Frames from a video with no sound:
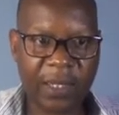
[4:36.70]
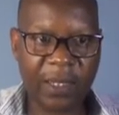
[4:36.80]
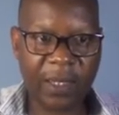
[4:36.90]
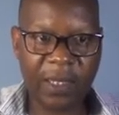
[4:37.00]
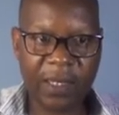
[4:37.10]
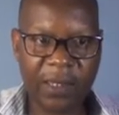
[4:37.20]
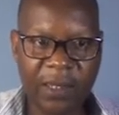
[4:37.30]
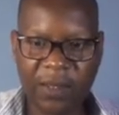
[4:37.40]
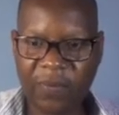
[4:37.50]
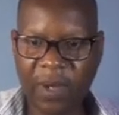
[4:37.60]
these
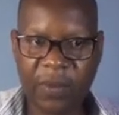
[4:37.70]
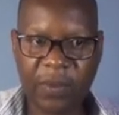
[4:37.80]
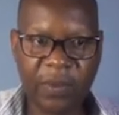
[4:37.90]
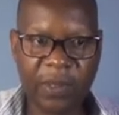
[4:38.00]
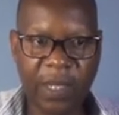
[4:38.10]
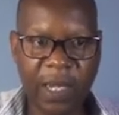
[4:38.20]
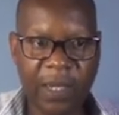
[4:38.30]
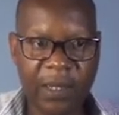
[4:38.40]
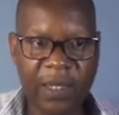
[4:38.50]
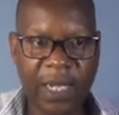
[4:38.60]
values,
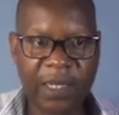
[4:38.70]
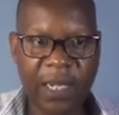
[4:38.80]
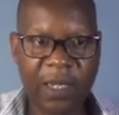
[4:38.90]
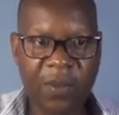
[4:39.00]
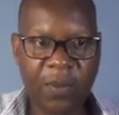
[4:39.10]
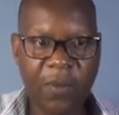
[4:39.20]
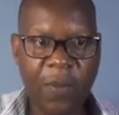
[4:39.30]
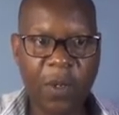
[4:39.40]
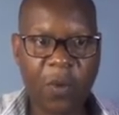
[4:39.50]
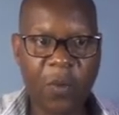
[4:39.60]
and just I need to
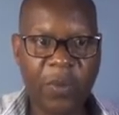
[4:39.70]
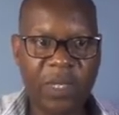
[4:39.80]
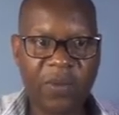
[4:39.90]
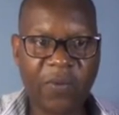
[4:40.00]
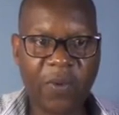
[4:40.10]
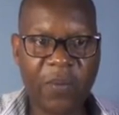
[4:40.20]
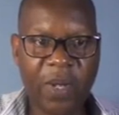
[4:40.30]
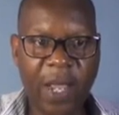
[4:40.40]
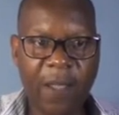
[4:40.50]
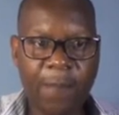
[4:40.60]
copy this
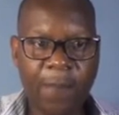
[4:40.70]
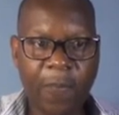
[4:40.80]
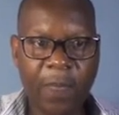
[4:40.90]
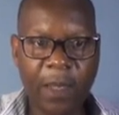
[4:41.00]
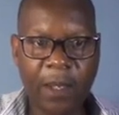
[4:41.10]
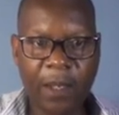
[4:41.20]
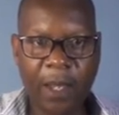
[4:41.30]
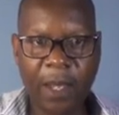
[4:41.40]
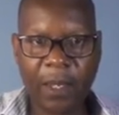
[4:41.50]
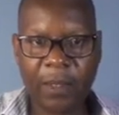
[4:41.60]
formula
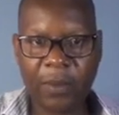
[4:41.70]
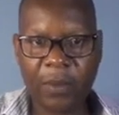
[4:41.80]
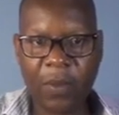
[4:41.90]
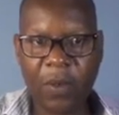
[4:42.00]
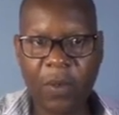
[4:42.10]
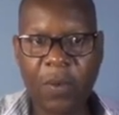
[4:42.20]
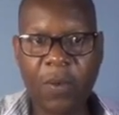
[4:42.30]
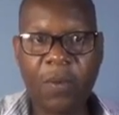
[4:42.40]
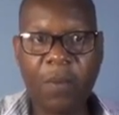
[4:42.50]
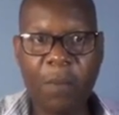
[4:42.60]

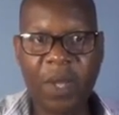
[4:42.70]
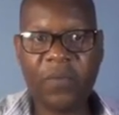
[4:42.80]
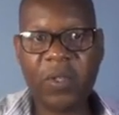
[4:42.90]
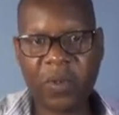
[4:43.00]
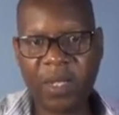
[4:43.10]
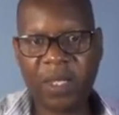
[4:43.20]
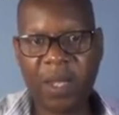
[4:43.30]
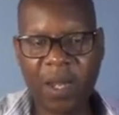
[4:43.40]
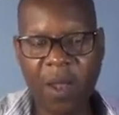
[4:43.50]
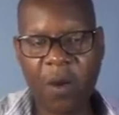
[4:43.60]
on beneficial
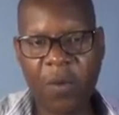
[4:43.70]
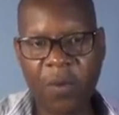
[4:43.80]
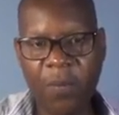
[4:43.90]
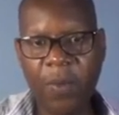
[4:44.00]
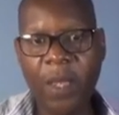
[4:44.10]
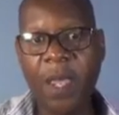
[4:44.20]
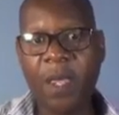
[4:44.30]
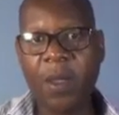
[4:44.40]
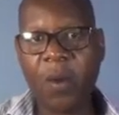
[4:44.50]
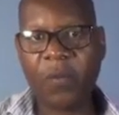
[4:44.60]
criteria only.
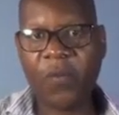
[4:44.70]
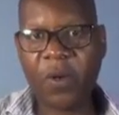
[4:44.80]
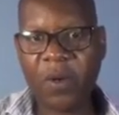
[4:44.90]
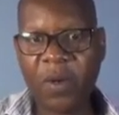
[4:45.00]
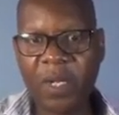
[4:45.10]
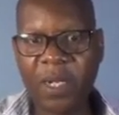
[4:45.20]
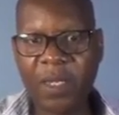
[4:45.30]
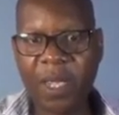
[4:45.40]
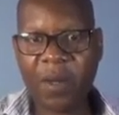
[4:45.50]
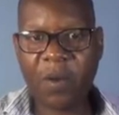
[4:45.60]
For
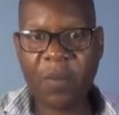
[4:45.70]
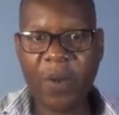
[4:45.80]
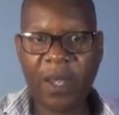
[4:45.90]
non-beneficial